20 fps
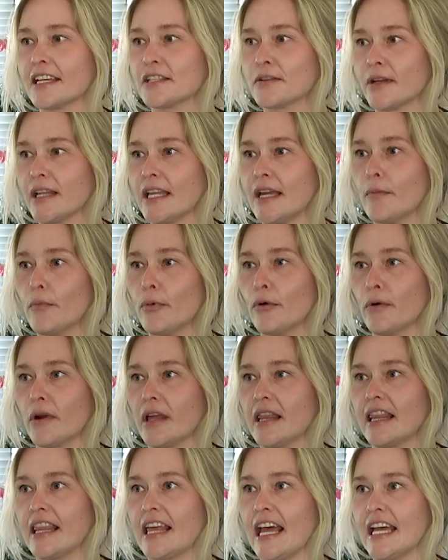it's really
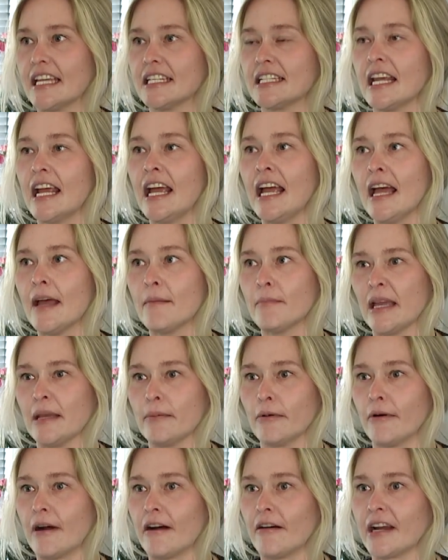important that
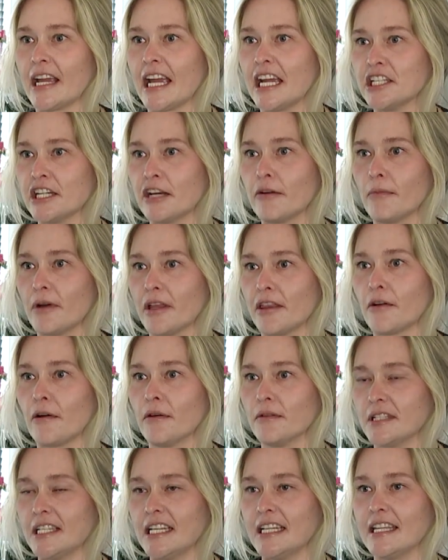people are engaging with
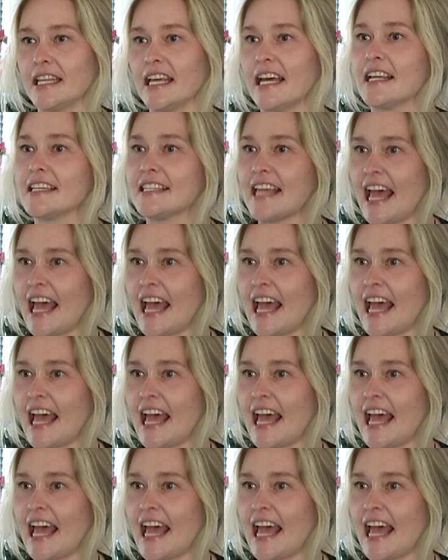content that is